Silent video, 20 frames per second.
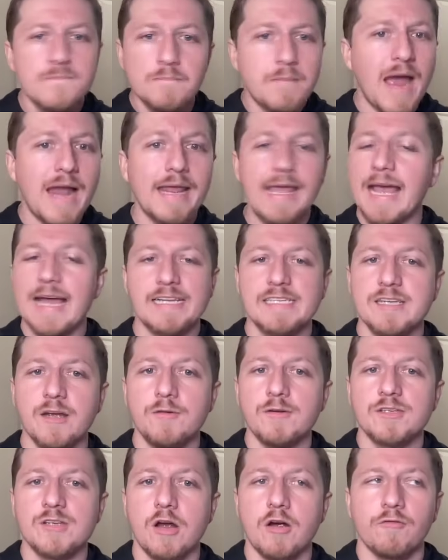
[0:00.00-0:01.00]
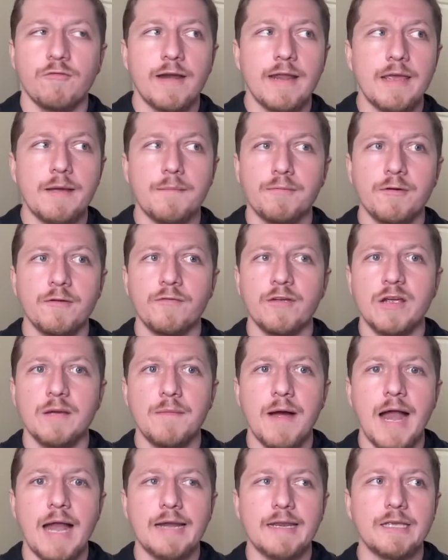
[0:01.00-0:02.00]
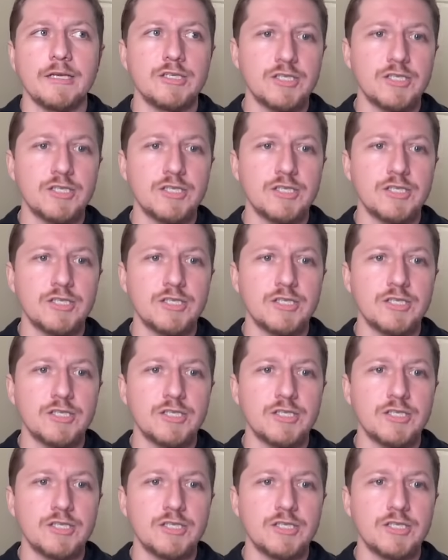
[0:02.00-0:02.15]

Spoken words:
Patty Gasco is already a proven commodity.